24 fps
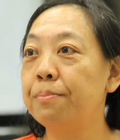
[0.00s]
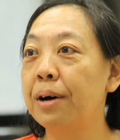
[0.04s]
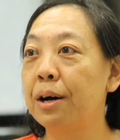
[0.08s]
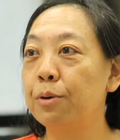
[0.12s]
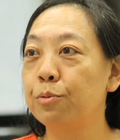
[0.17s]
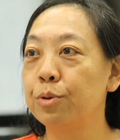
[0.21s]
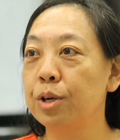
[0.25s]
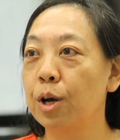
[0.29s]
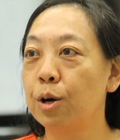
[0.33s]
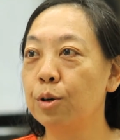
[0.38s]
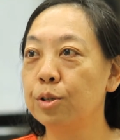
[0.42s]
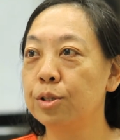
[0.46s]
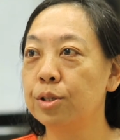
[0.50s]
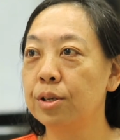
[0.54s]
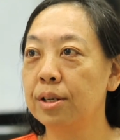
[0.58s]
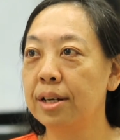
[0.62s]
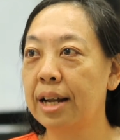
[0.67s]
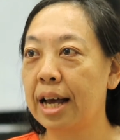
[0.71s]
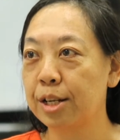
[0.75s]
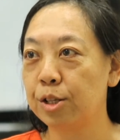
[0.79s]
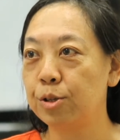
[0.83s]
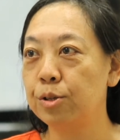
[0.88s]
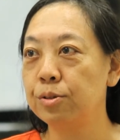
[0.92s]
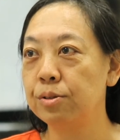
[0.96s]
But we also
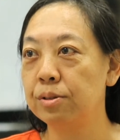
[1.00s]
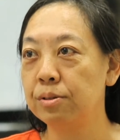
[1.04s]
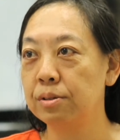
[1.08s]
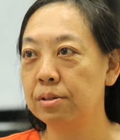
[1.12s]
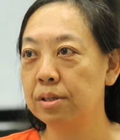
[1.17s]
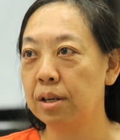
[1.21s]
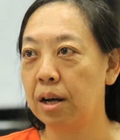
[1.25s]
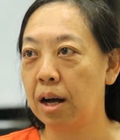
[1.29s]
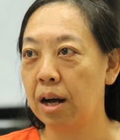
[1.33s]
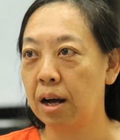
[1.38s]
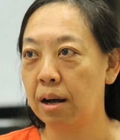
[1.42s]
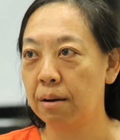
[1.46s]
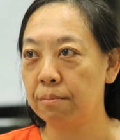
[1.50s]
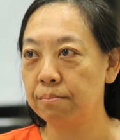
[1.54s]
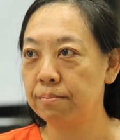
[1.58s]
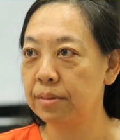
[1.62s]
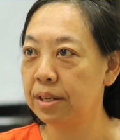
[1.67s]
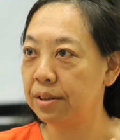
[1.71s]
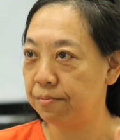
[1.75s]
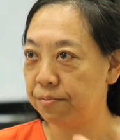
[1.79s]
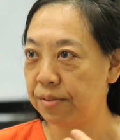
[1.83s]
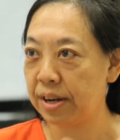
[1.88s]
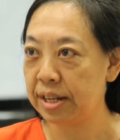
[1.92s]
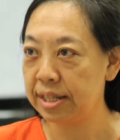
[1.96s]
like to
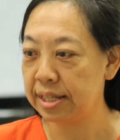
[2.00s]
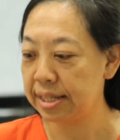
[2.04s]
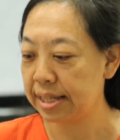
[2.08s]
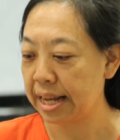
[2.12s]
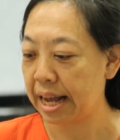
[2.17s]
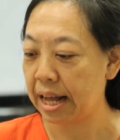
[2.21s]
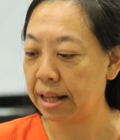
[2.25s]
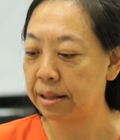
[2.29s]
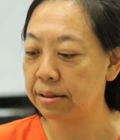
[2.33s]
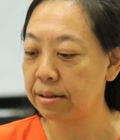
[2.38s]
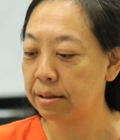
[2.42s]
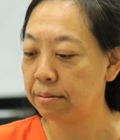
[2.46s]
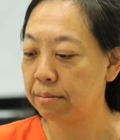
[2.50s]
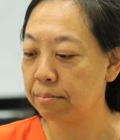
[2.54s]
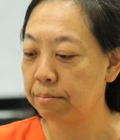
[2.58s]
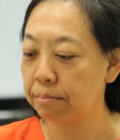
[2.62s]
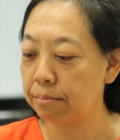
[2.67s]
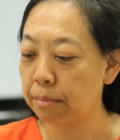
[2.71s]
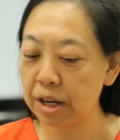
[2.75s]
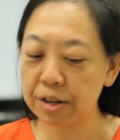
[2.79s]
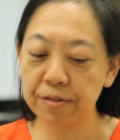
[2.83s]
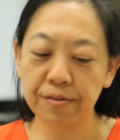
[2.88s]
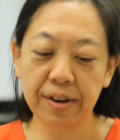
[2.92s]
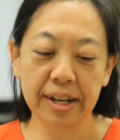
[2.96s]
invent that,
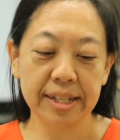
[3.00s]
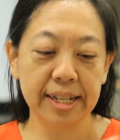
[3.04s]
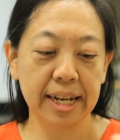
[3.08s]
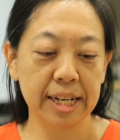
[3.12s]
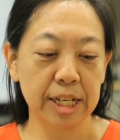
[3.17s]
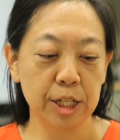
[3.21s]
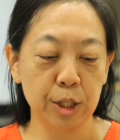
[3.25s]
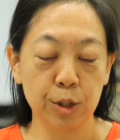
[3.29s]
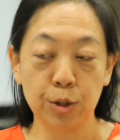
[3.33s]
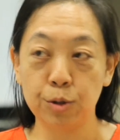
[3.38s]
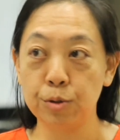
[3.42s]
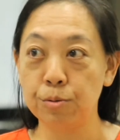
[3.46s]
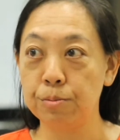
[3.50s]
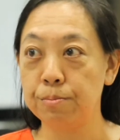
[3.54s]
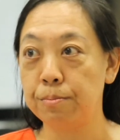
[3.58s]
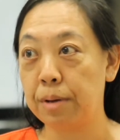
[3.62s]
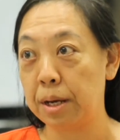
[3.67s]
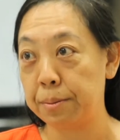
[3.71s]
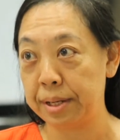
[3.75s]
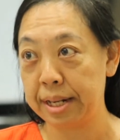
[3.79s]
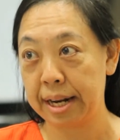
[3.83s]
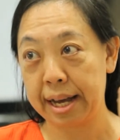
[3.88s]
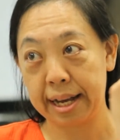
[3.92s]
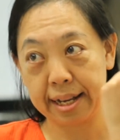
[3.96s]
modify that into
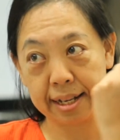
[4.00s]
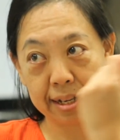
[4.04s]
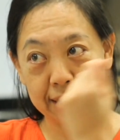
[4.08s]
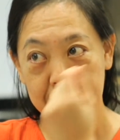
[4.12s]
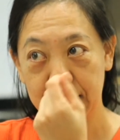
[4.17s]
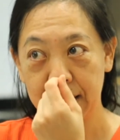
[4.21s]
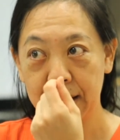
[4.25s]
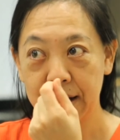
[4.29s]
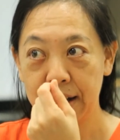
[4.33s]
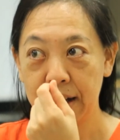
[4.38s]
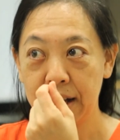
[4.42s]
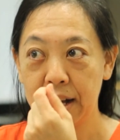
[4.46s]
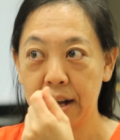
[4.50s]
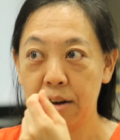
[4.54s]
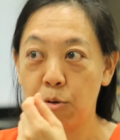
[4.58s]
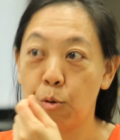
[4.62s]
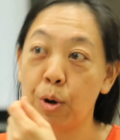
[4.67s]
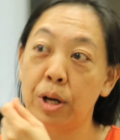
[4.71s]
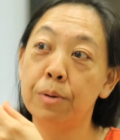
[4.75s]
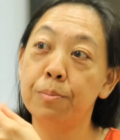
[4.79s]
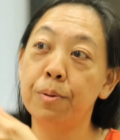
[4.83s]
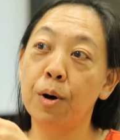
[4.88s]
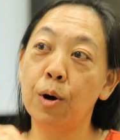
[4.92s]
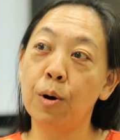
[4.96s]
maybe like
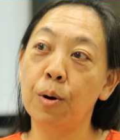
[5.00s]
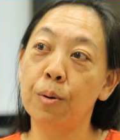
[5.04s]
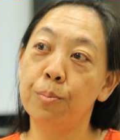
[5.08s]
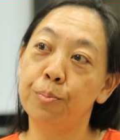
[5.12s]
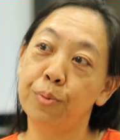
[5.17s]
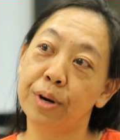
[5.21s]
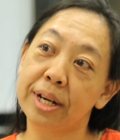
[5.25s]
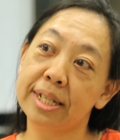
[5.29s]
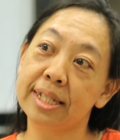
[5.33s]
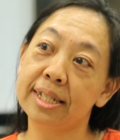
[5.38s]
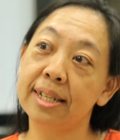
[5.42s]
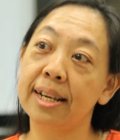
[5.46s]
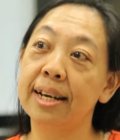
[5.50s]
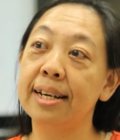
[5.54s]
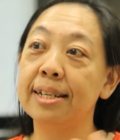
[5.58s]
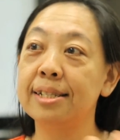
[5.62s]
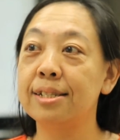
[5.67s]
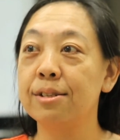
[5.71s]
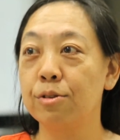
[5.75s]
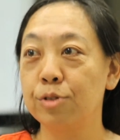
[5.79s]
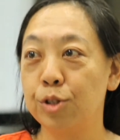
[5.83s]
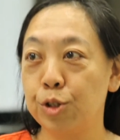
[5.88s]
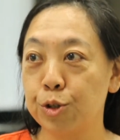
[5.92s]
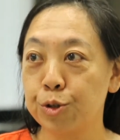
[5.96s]
wearable
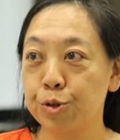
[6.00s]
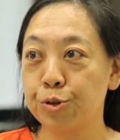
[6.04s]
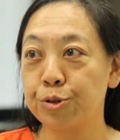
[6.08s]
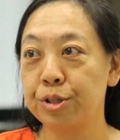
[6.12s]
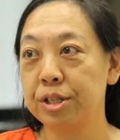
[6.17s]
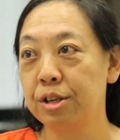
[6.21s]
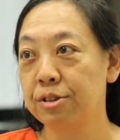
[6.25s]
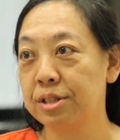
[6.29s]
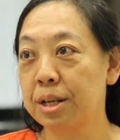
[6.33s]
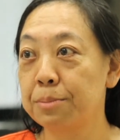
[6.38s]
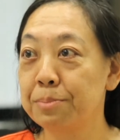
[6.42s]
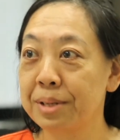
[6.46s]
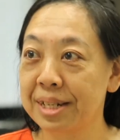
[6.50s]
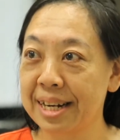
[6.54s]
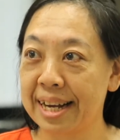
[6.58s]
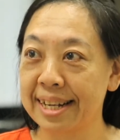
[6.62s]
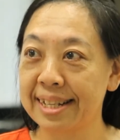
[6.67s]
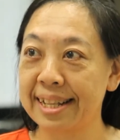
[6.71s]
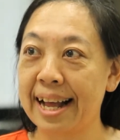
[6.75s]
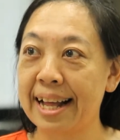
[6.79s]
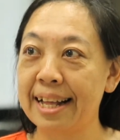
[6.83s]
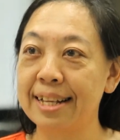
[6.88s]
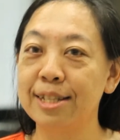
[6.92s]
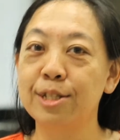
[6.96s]
bracelets or jewelry or something
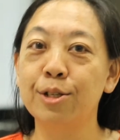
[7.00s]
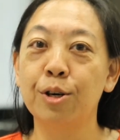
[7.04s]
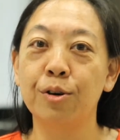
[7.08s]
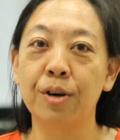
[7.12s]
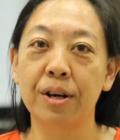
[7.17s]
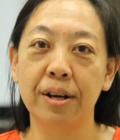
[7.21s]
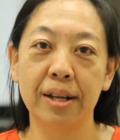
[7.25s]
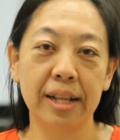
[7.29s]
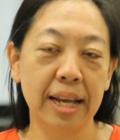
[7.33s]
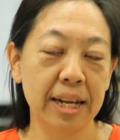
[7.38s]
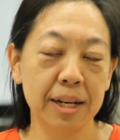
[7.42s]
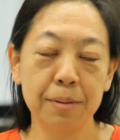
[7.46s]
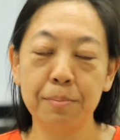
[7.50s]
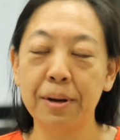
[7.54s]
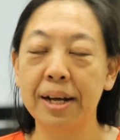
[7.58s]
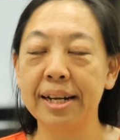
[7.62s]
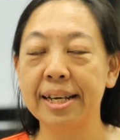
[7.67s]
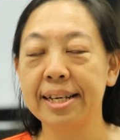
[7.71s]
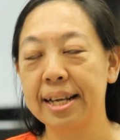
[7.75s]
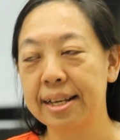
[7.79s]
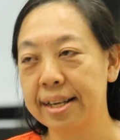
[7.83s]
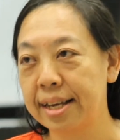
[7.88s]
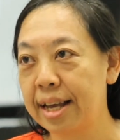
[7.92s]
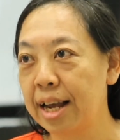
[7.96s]
like that. So
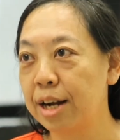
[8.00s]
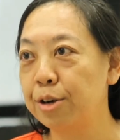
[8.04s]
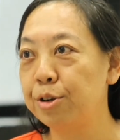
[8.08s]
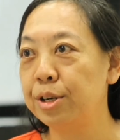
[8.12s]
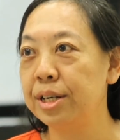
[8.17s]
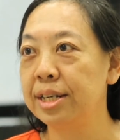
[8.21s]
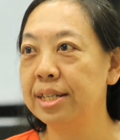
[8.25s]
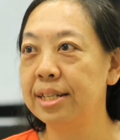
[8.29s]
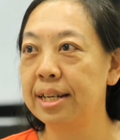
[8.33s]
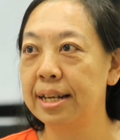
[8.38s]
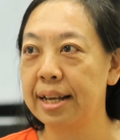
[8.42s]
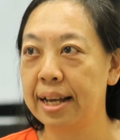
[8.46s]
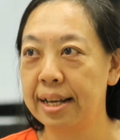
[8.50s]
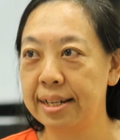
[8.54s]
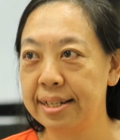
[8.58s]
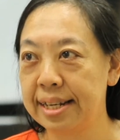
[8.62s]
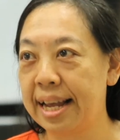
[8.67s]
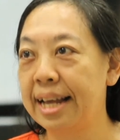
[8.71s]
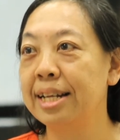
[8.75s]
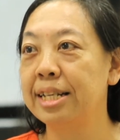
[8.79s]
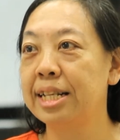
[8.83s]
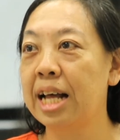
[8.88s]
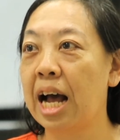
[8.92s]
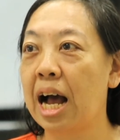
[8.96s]
anybody can carry it at
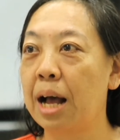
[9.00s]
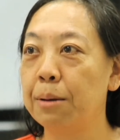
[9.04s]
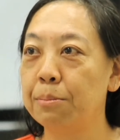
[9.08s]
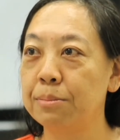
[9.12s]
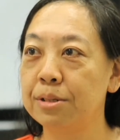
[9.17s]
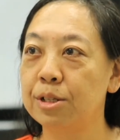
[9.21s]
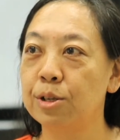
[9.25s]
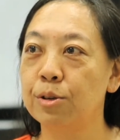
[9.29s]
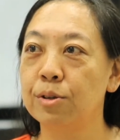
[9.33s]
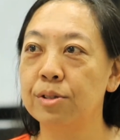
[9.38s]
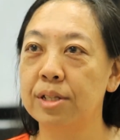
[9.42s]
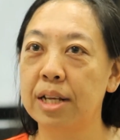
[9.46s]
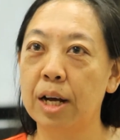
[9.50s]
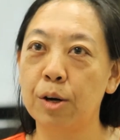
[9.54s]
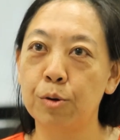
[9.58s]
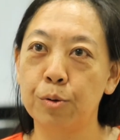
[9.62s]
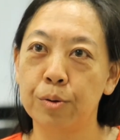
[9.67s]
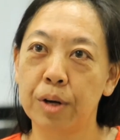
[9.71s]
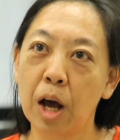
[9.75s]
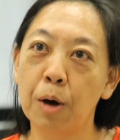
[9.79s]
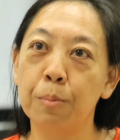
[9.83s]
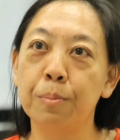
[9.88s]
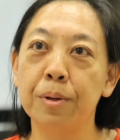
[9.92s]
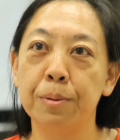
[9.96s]
any time. So that
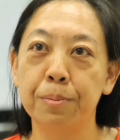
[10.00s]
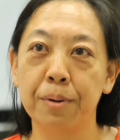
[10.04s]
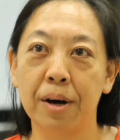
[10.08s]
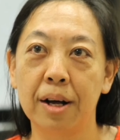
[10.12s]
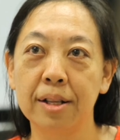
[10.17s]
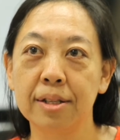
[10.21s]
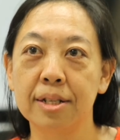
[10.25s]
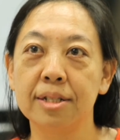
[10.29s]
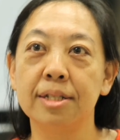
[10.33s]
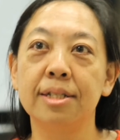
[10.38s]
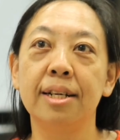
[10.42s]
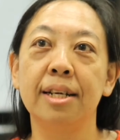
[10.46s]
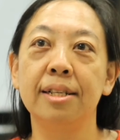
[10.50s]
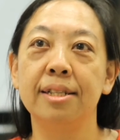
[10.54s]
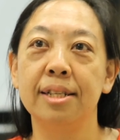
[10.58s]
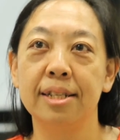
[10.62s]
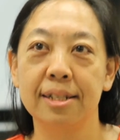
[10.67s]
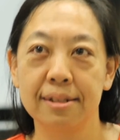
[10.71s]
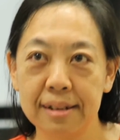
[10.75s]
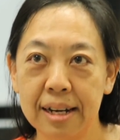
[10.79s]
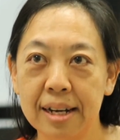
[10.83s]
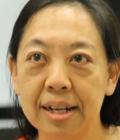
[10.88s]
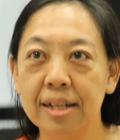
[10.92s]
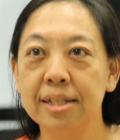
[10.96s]
will help people
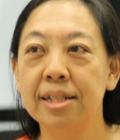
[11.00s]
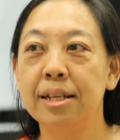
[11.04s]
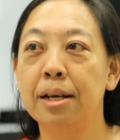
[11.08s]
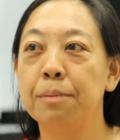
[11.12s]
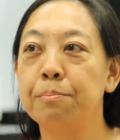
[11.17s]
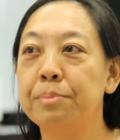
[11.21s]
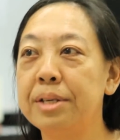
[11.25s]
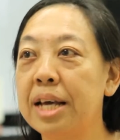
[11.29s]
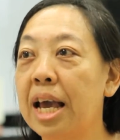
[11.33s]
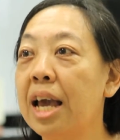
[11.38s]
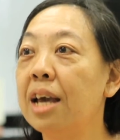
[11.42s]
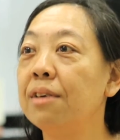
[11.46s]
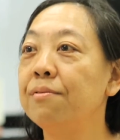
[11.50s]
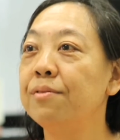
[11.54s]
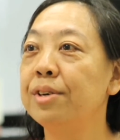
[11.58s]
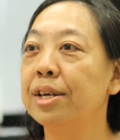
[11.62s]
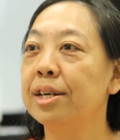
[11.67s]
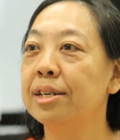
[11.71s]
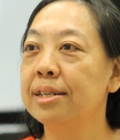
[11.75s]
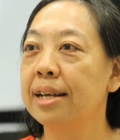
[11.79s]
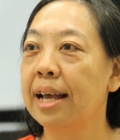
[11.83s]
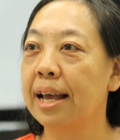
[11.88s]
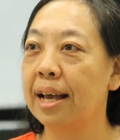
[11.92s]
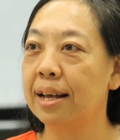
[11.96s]
understanding their
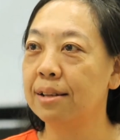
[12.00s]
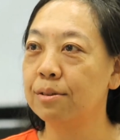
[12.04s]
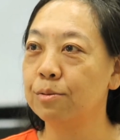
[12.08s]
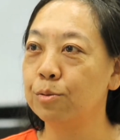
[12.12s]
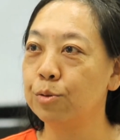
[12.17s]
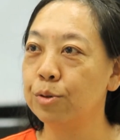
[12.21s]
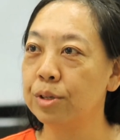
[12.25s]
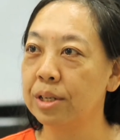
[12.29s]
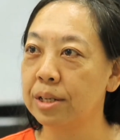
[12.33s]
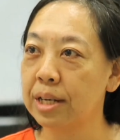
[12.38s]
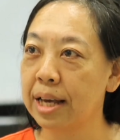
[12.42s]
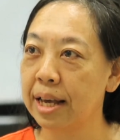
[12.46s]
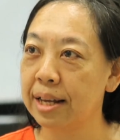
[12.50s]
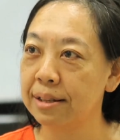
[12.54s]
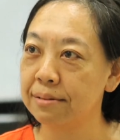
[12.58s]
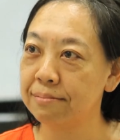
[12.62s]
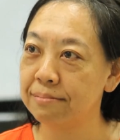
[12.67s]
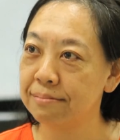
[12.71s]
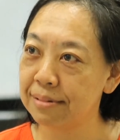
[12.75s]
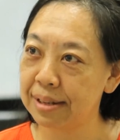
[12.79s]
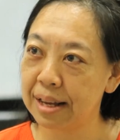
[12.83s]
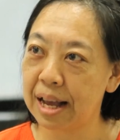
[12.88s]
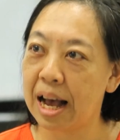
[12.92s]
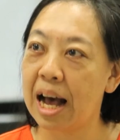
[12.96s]
behavior, and we
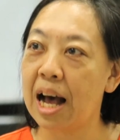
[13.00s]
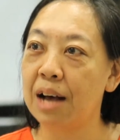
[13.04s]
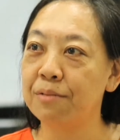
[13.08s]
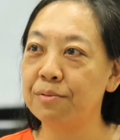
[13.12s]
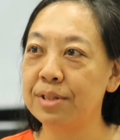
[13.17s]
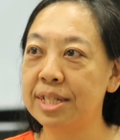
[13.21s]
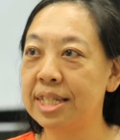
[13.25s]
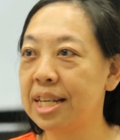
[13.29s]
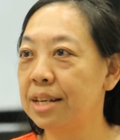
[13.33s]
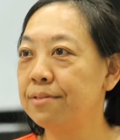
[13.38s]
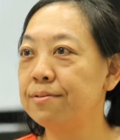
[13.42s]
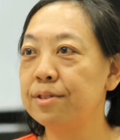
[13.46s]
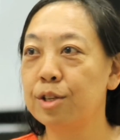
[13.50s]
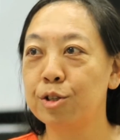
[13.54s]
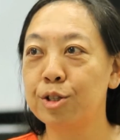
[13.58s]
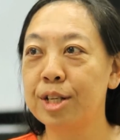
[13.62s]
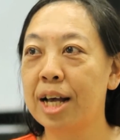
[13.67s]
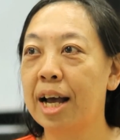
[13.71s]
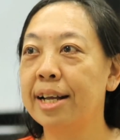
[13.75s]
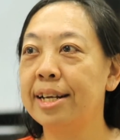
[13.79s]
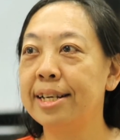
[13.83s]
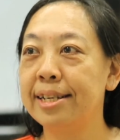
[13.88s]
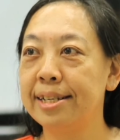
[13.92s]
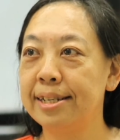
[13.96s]
can have a safe
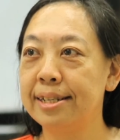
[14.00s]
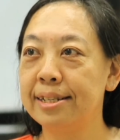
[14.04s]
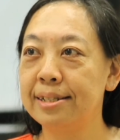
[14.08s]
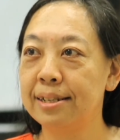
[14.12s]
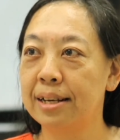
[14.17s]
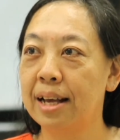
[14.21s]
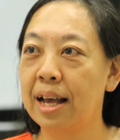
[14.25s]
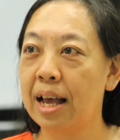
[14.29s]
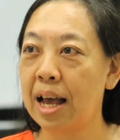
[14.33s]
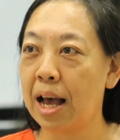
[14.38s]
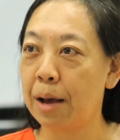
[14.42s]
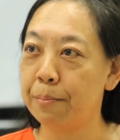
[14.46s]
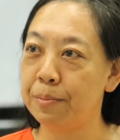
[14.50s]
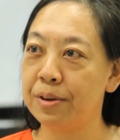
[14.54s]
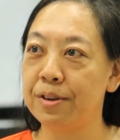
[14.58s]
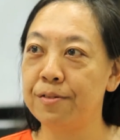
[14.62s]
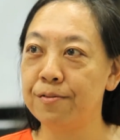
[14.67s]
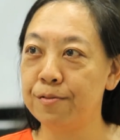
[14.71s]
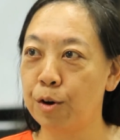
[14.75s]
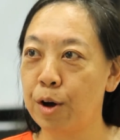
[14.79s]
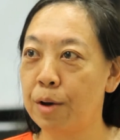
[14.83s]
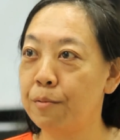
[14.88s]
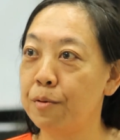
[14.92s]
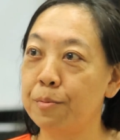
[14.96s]
society, happy
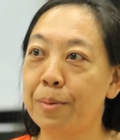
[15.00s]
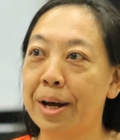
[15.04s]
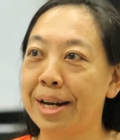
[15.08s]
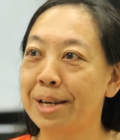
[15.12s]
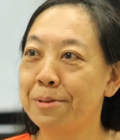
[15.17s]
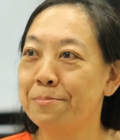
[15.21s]
for everybody.